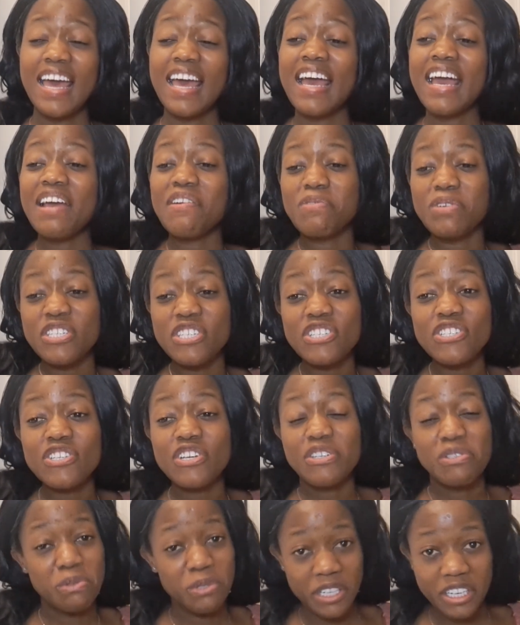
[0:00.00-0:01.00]
and we're just
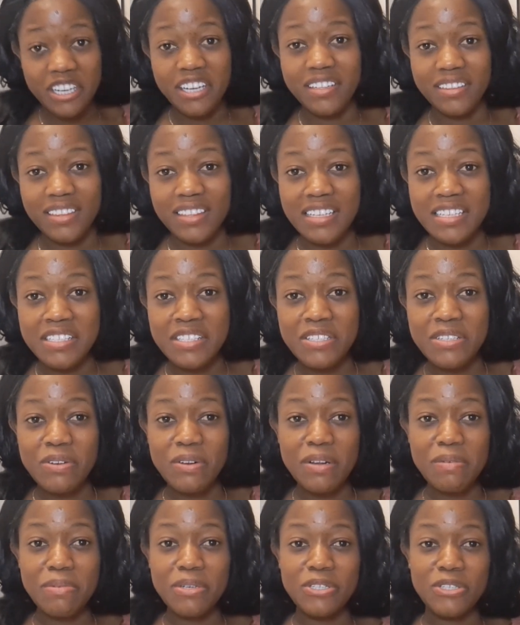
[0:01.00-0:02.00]
gonna work on things
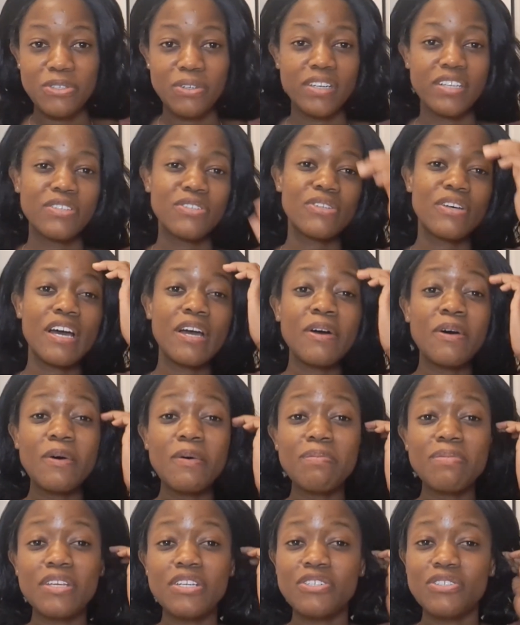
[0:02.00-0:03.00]
slowly but surely. So I
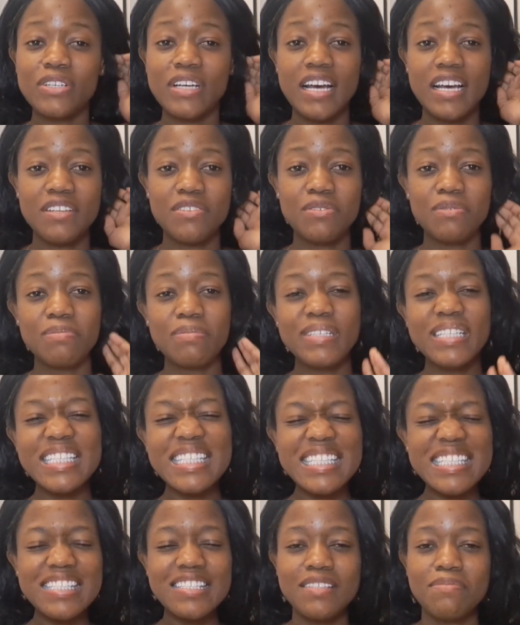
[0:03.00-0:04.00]
hope that you guys would
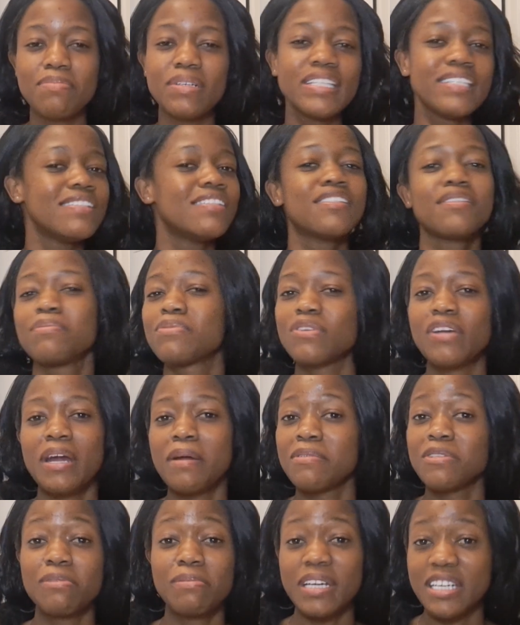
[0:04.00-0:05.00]
please
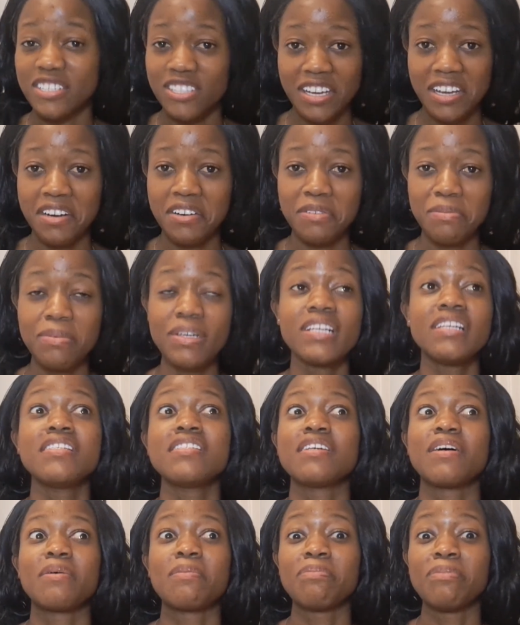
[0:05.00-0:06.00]
subscribe to my channel.
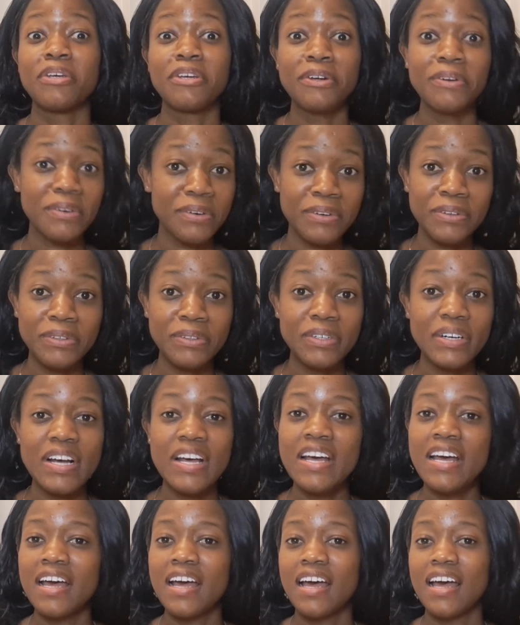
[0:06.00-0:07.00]
Please help me grow.
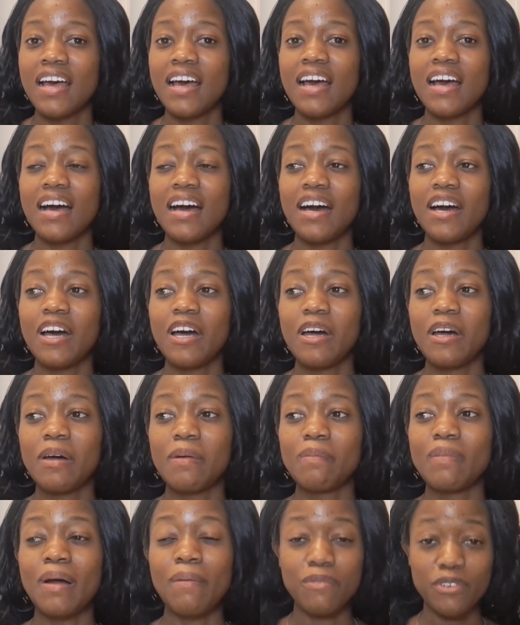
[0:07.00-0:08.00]

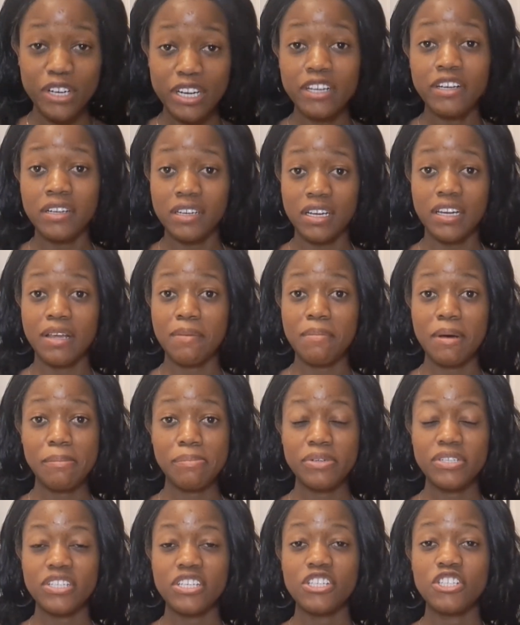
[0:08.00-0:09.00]
I'm really gonna let my
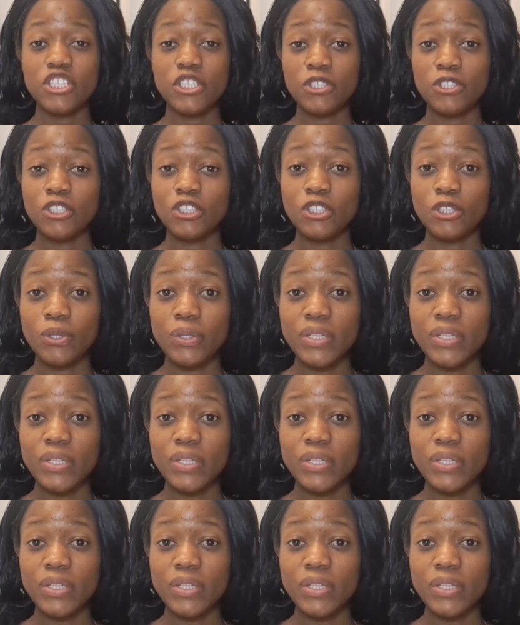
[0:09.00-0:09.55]
potential show